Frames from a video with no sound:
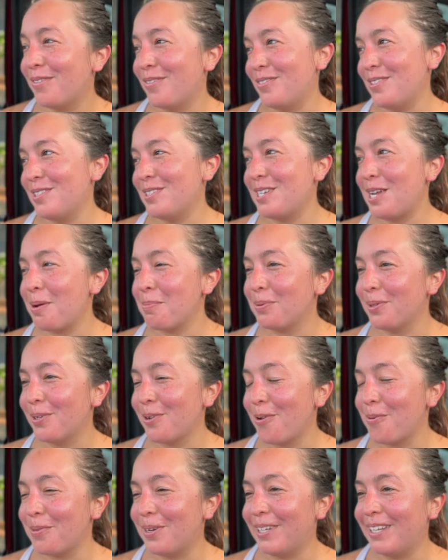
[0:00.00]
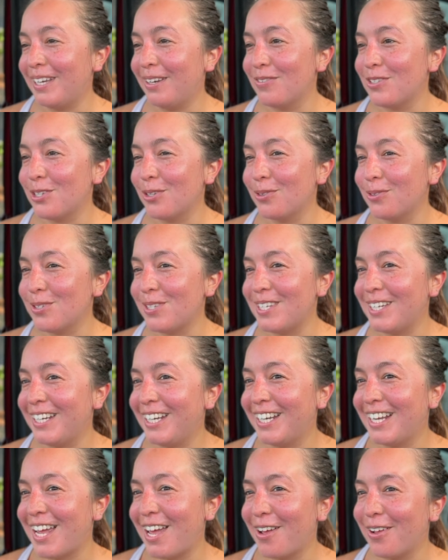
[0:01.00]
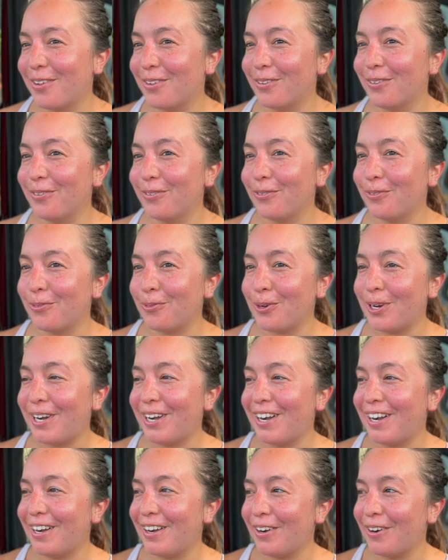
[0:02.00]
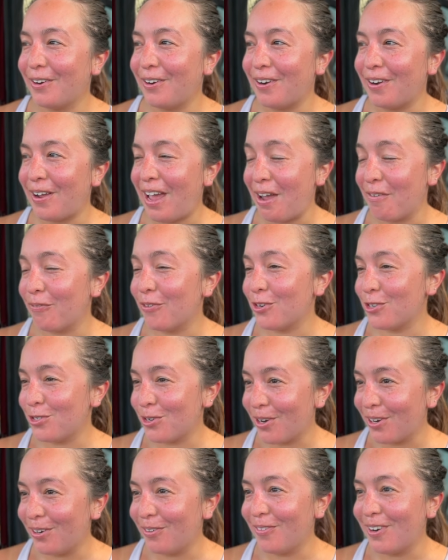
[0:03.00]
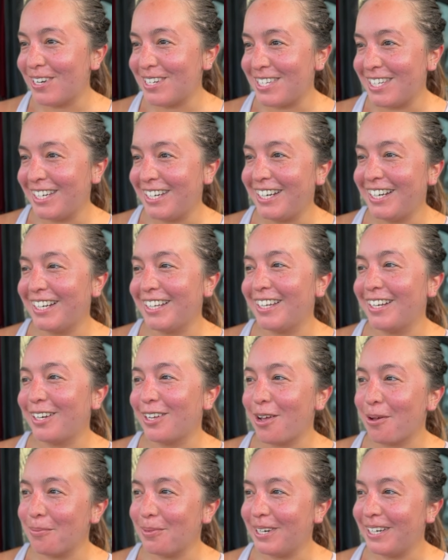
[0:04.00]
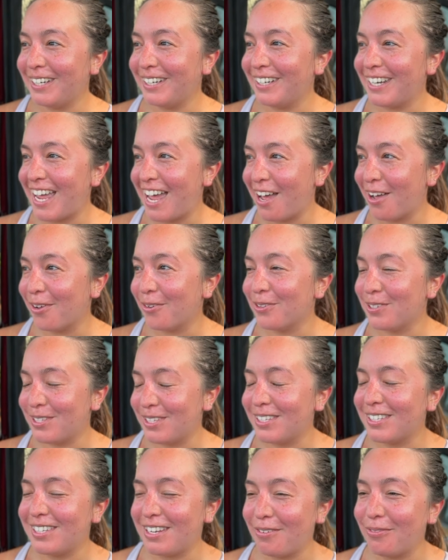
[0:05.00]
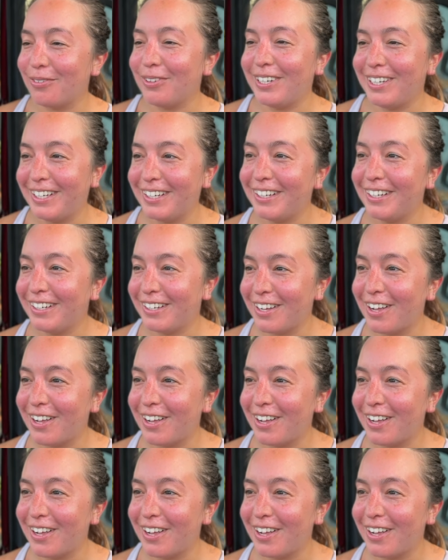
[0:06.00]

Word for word: lived in Tampa all my life, so seeing how where I first started renting and then coming now, it's definitely